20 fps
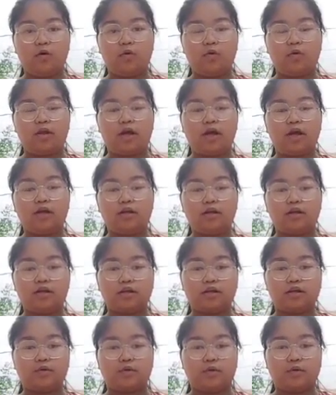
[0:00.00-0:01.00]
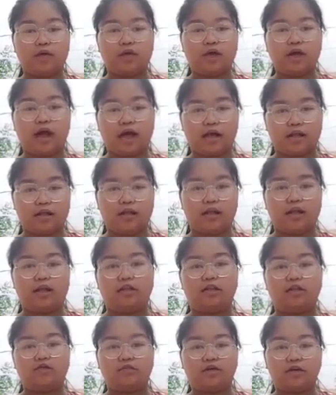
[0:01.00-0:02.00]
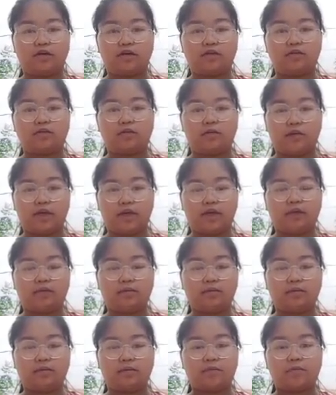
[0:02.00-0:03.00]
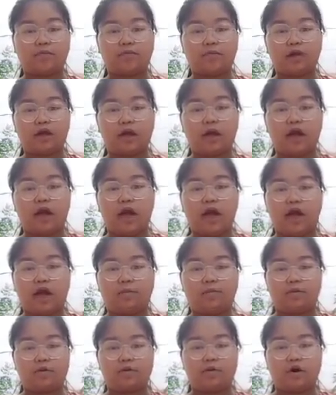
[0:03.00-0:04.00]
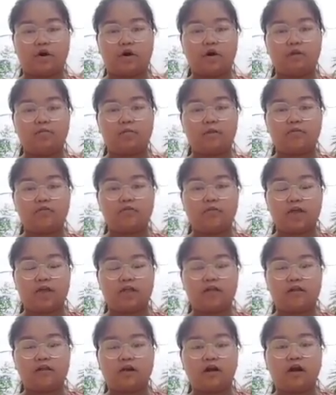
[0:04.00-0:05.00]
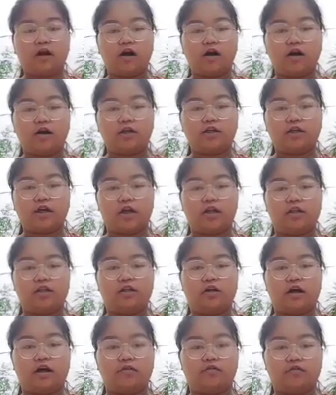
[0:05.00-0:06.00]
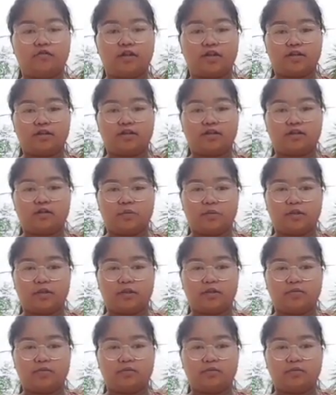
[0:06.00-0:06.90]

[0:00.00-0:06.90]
When I learned that we had a defense to make, I put all my faith, courage, and confidence to it.